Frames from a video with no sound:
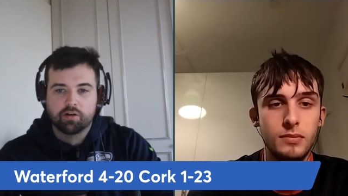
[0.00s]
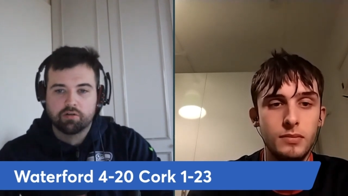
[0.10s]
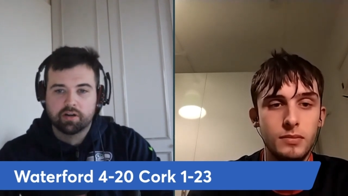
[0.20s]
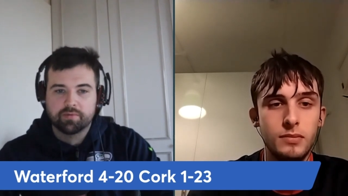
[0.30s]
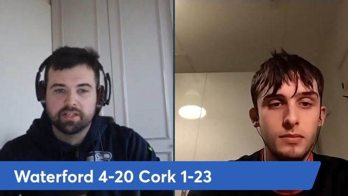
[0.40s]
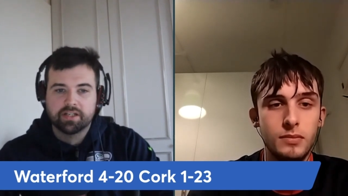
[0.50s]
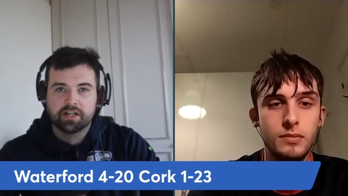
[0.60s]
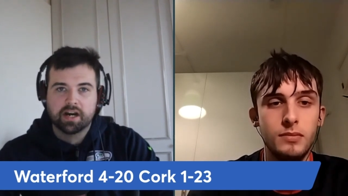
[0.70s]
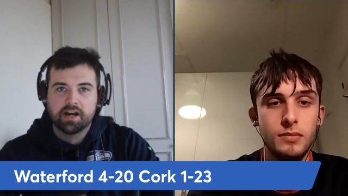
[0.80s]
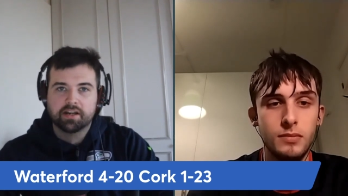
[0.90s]
Speaker 1: I mean, you could
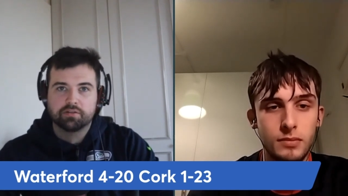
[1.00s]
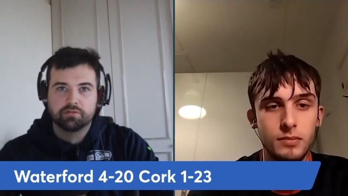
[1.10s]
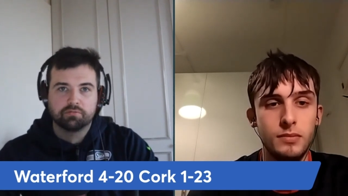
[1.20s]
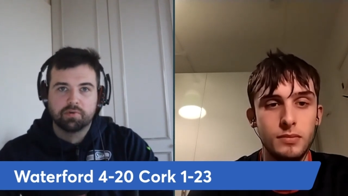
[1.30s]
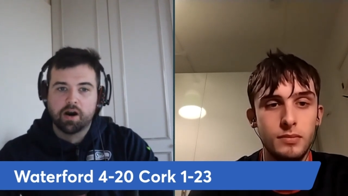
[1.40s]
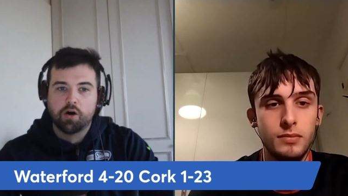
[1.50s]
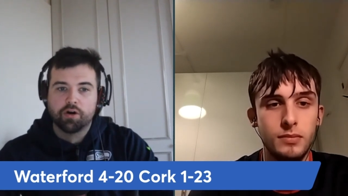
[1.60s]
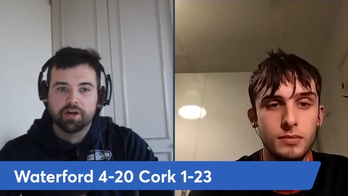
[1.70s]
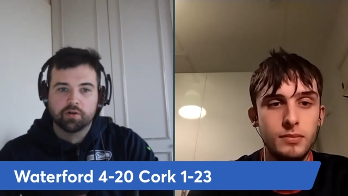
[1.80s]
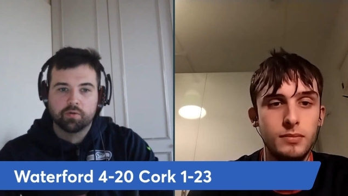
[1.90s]
argue
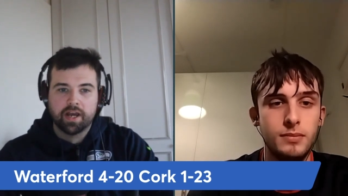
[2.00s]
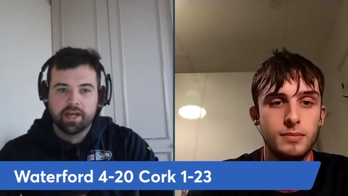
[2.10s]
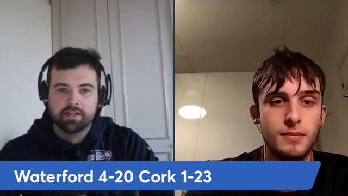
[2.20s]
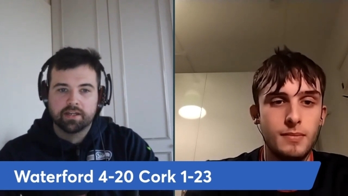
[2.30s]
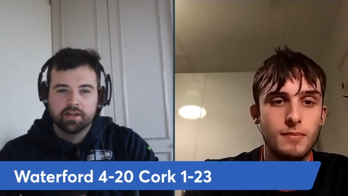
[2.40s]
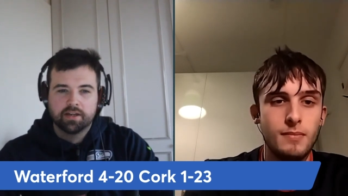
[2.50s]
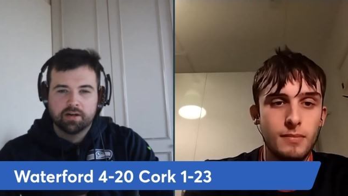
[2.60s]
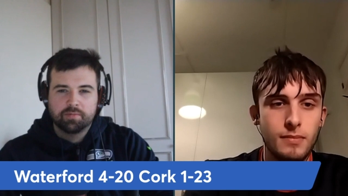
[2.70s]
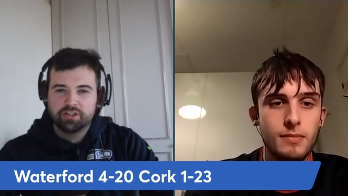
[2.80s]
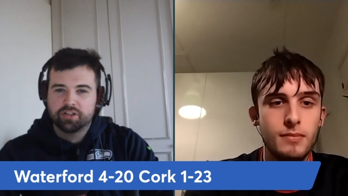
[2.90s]
either way. I'm
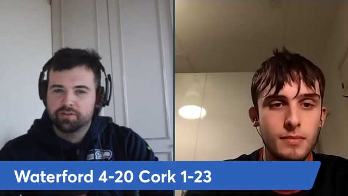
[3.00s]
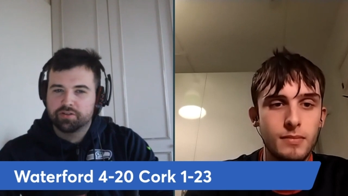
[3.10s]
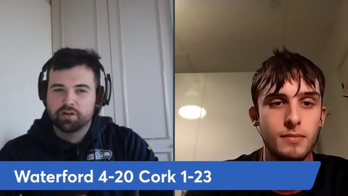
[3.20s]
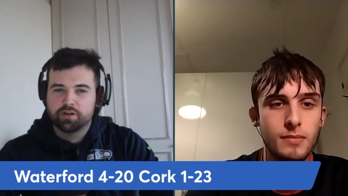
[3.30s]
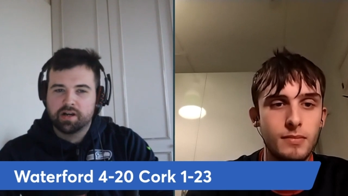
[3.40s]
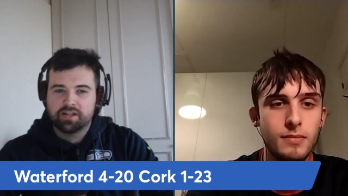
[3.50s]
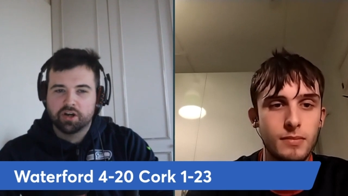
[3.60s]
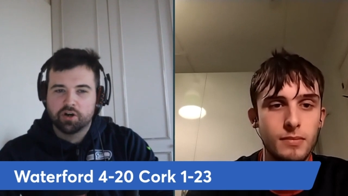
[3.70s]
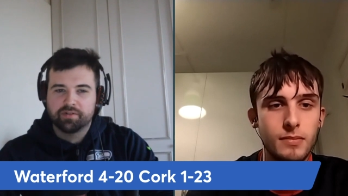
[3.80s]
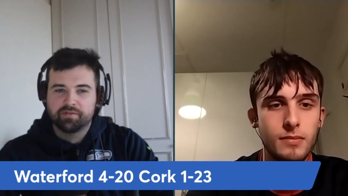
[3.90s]
actually not too. Who has
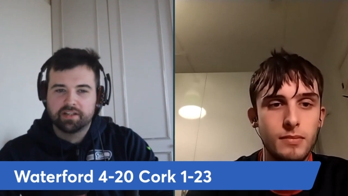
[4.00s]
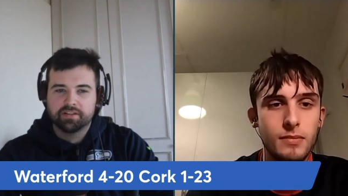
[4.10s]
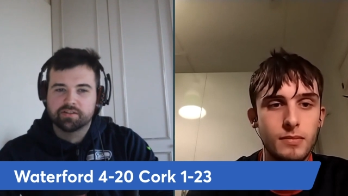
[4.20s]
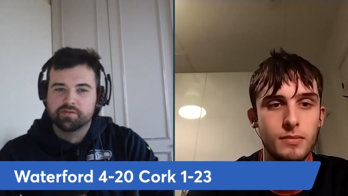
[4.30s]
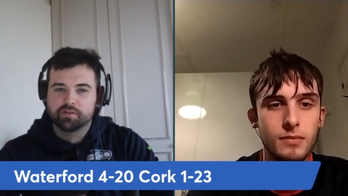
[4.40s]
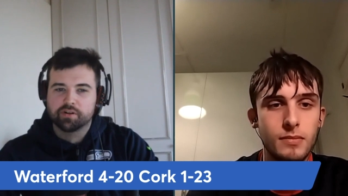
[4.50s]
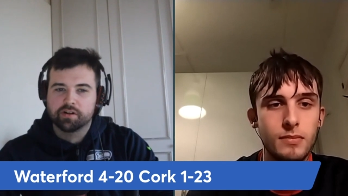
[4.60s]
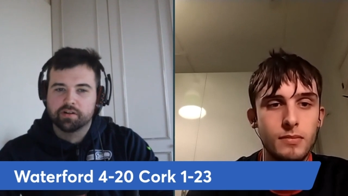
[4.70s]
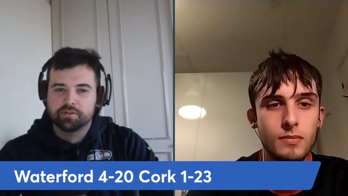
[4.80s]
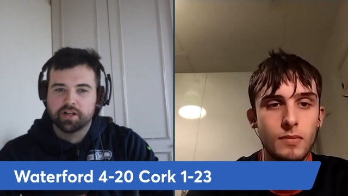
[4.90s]
home advantage for
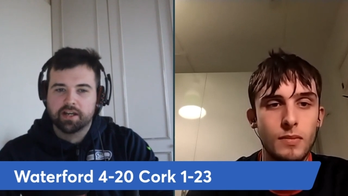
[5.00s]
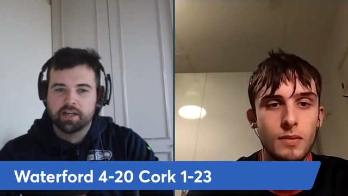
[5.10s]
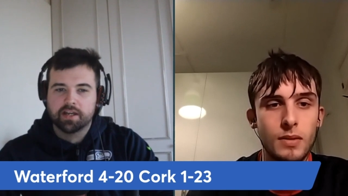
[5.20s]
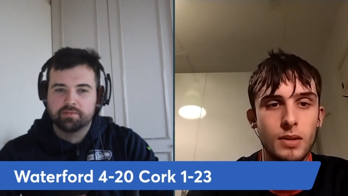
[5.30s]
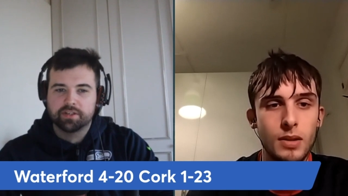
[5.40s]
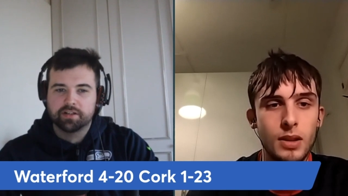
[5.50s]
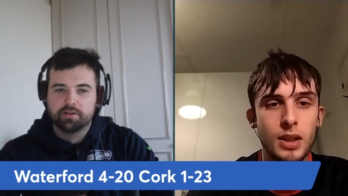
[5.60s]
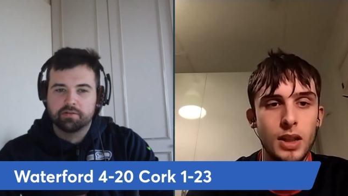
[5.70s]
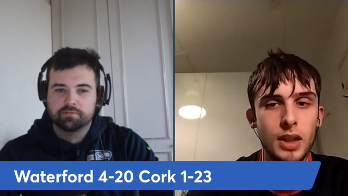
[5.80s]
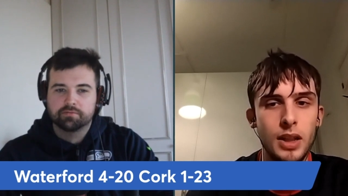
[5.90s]
for that game? Do you
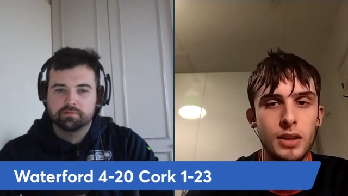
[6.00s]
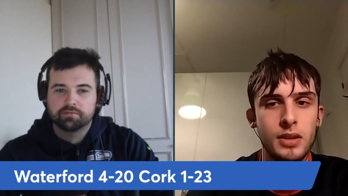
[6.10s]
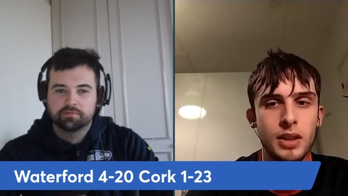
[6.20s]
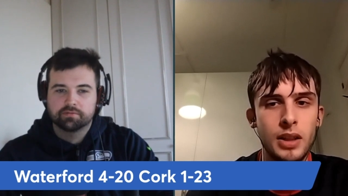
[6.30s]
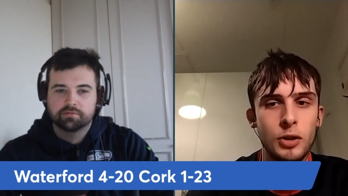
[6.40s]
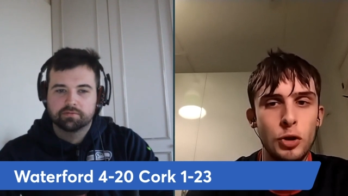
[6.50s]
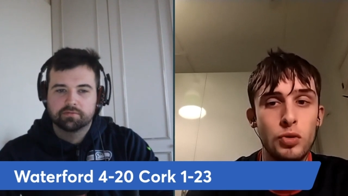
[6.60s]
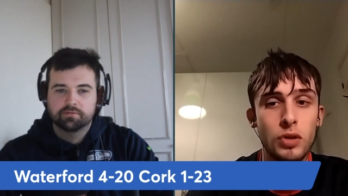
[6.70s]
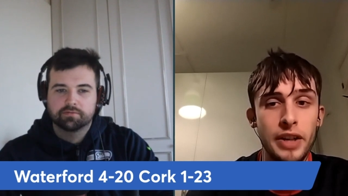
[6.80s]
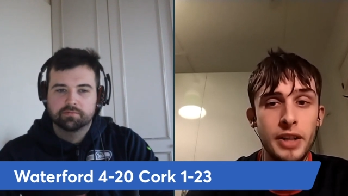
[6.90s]
know?
Speaker 2: It's a
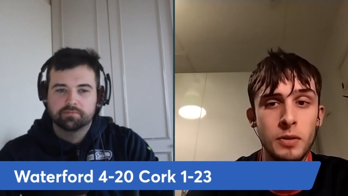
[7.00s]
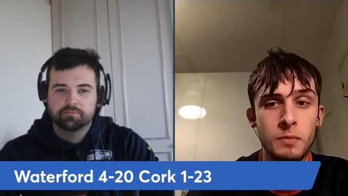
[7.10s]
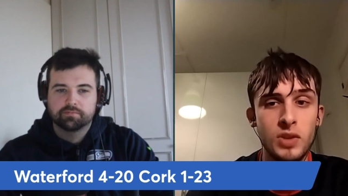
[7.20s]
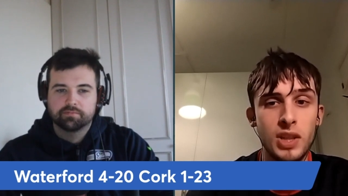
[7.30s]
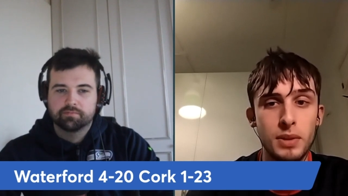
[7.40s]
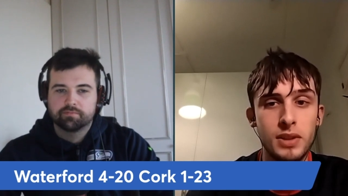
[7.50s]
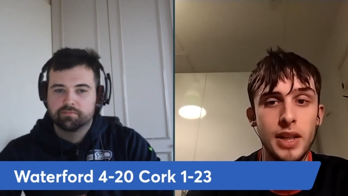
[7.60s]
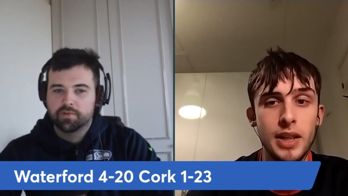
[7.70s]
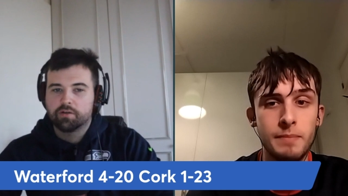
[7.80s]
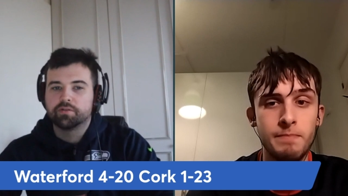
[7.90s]
neutral venue, Semple oh,
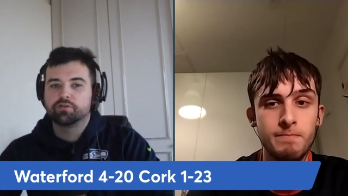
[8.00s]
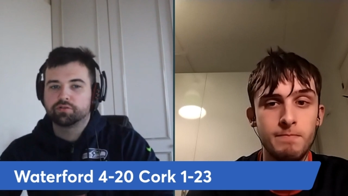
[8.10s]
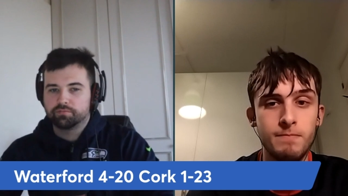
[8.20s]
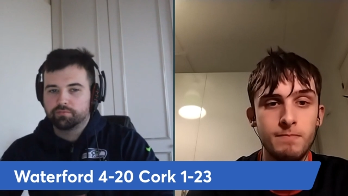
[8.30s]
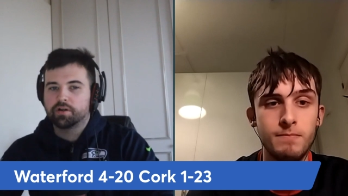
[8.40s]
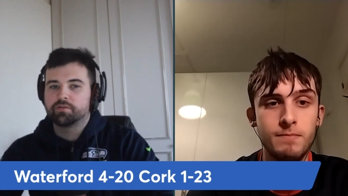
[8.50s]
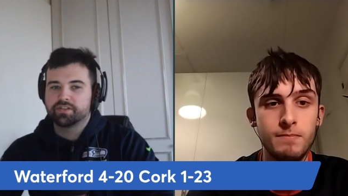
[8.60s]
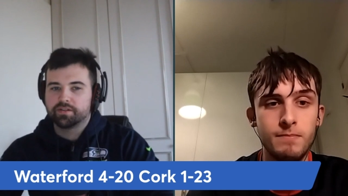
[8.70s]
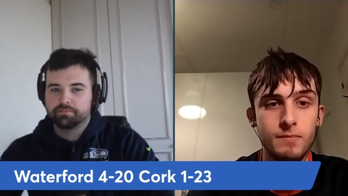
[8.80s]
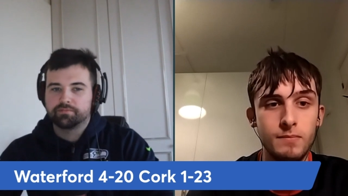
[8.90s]
Stadium.
Speaker 1: Oh, oh, is
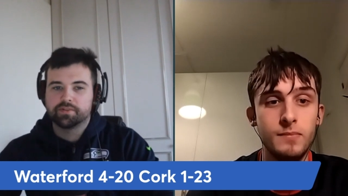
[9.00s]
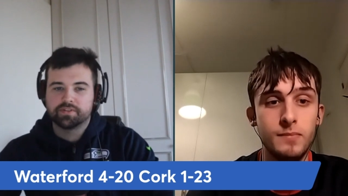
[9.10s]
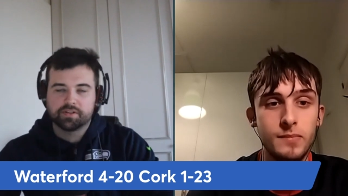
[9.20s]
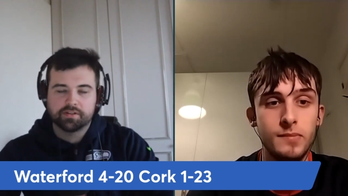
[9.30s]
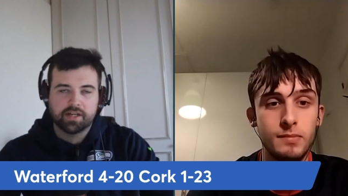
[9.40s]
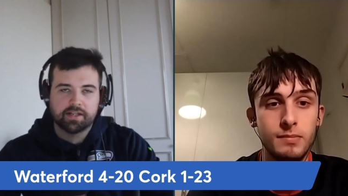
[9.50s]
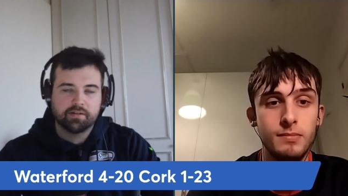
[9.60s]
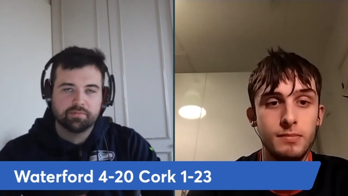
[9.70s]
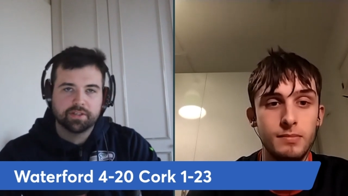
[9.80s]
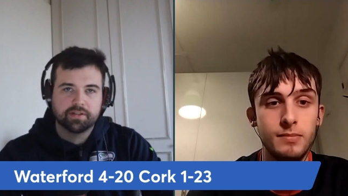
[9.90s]
it? Is it? Mm. Yeah, that'd
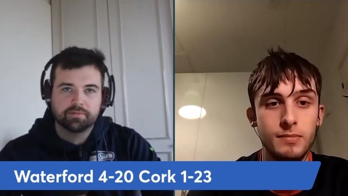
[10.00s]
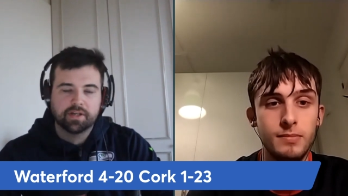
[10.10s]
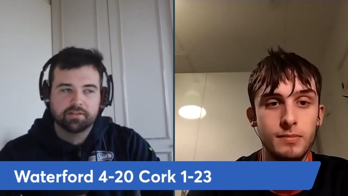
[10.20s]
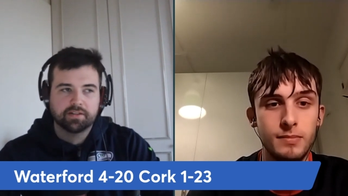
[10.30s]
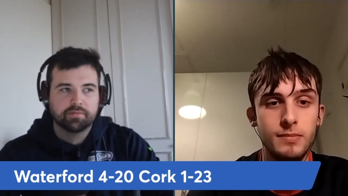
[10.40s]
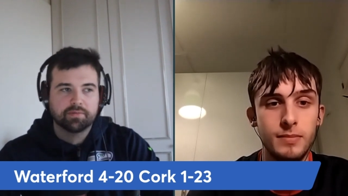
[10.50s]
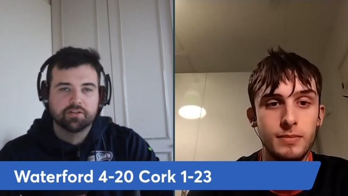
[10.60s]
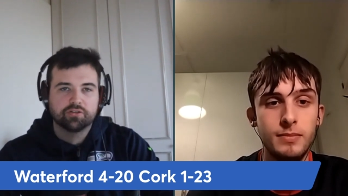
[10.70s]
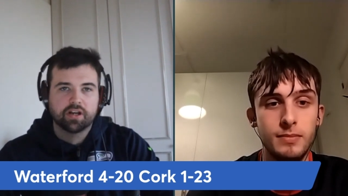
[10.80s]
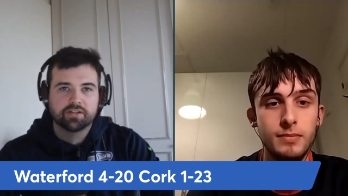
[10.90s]
be that, that'd be
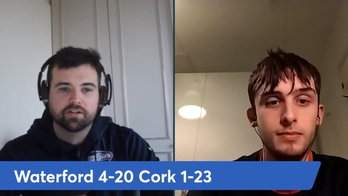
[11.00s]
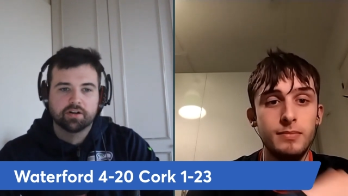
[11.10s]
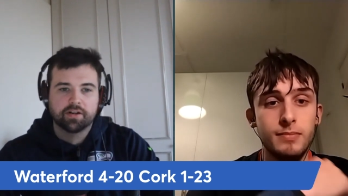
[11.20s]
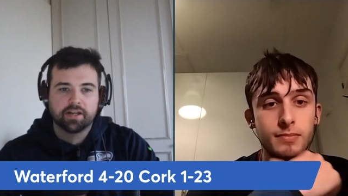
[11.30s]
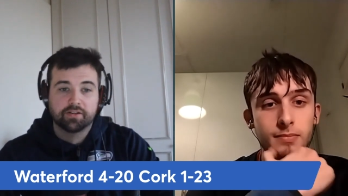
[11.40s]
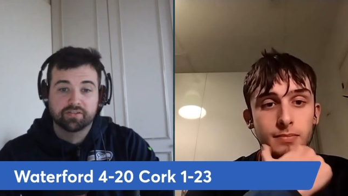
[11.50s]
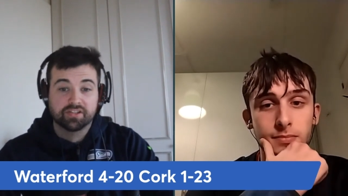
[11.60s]
interesting. All right, because you seen